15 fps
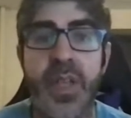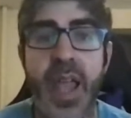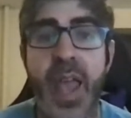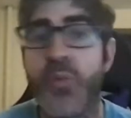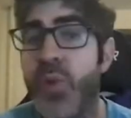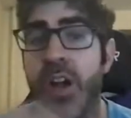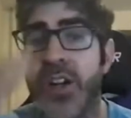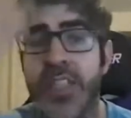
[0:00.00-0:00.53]

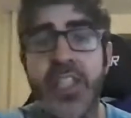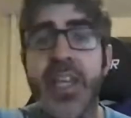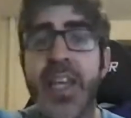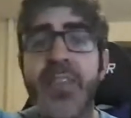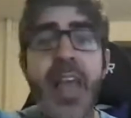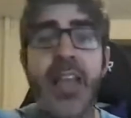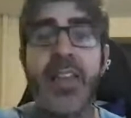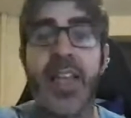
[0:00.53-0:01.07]
And where is it
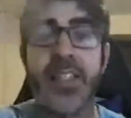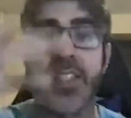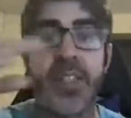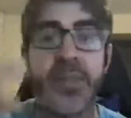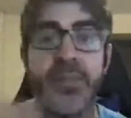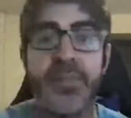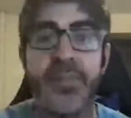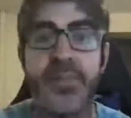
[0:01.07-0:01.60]
in that
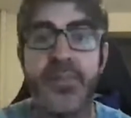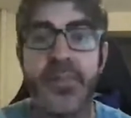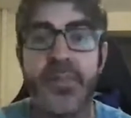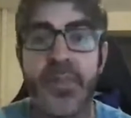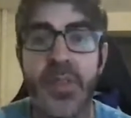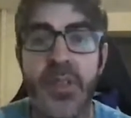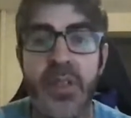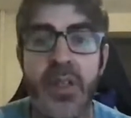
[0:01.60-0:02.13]
list?
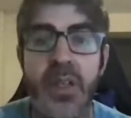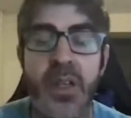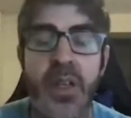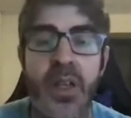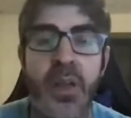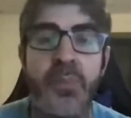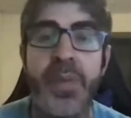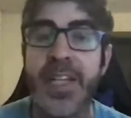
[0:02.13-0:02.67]

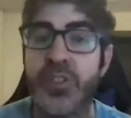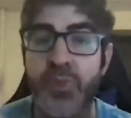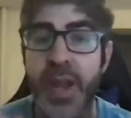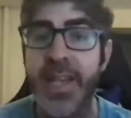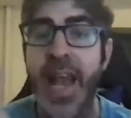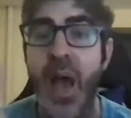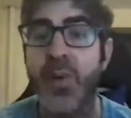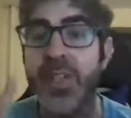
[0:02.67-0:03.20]
Because
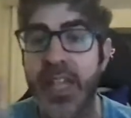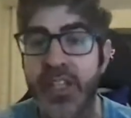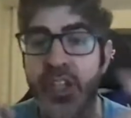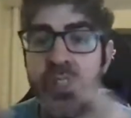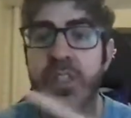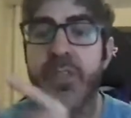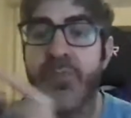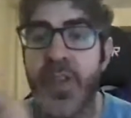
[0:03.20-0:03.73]
right now it
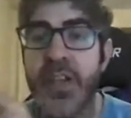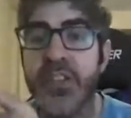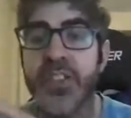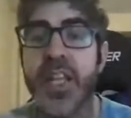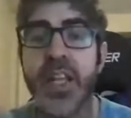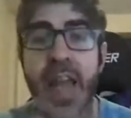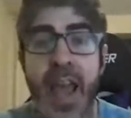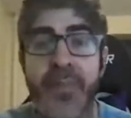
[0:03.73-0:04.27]
certainly feels
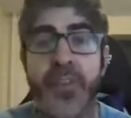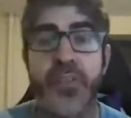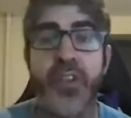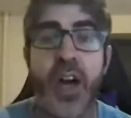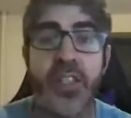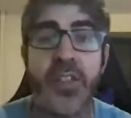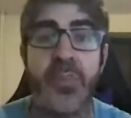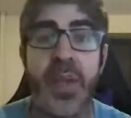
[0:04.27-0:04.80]
like an
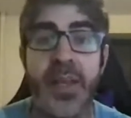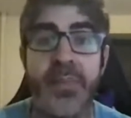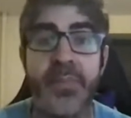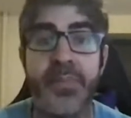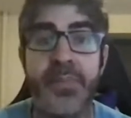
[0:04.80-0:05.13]
afterthought to me.